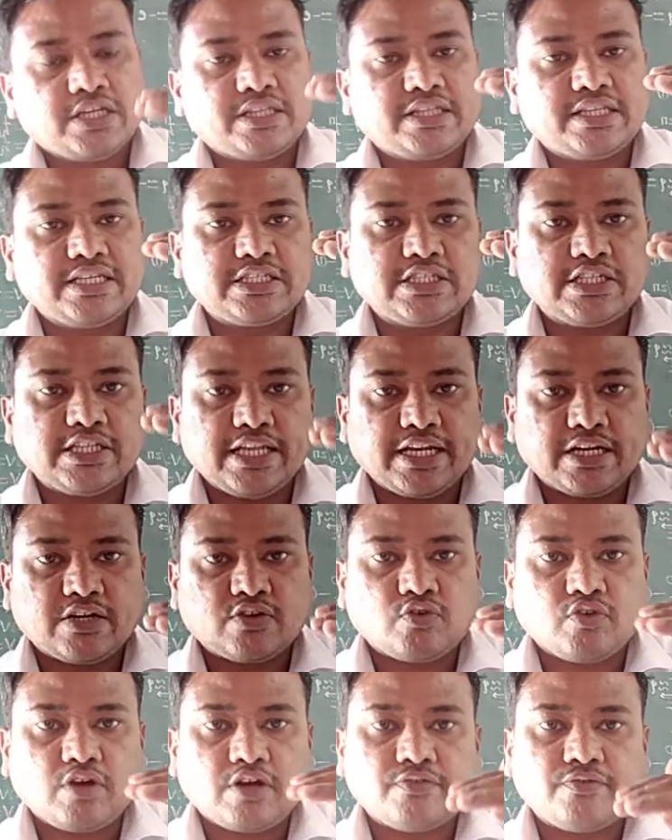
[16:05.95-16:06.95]
these
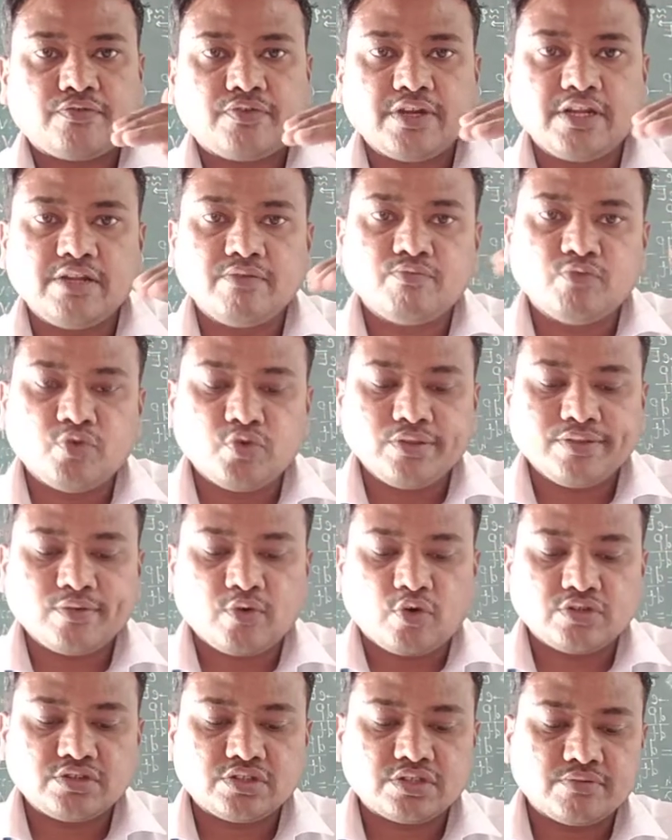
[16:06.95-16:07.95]
electrons are freely moving in
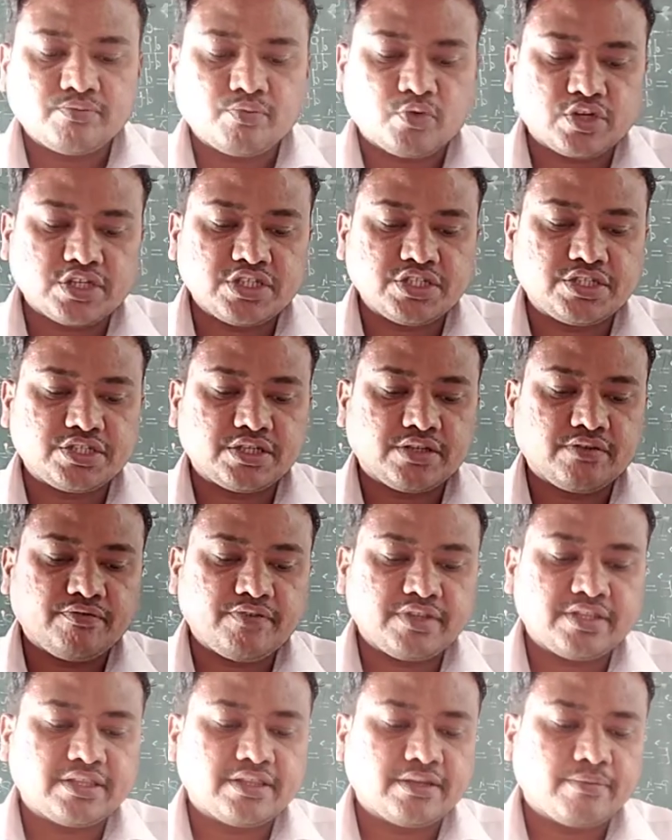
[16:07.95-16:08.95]
constant potential
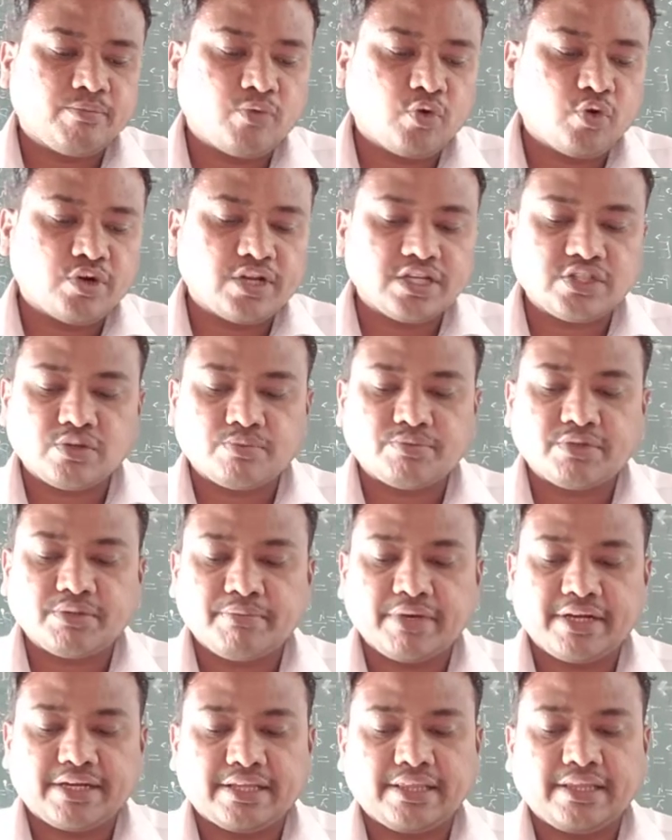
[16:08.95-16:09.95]
within the boundaries of the
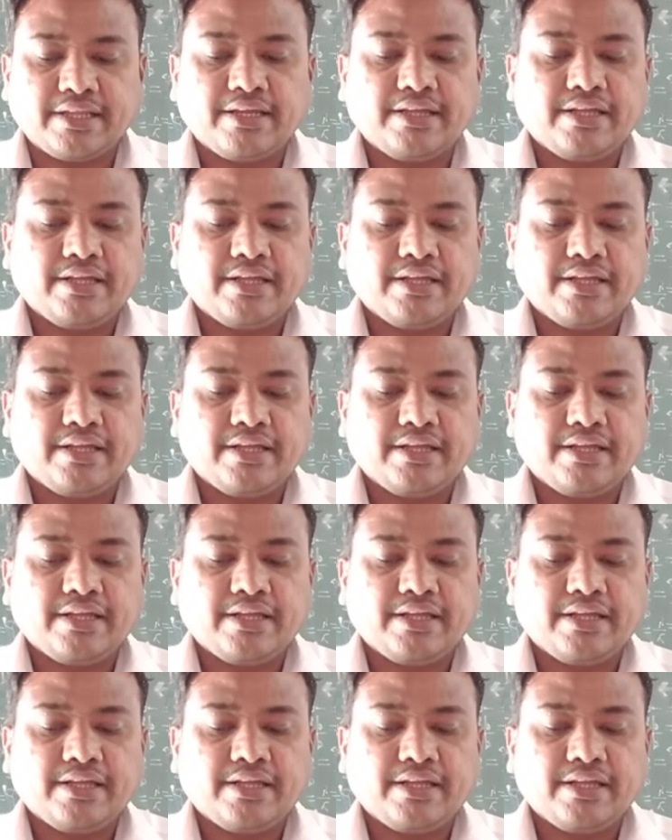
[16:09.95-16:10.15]
metal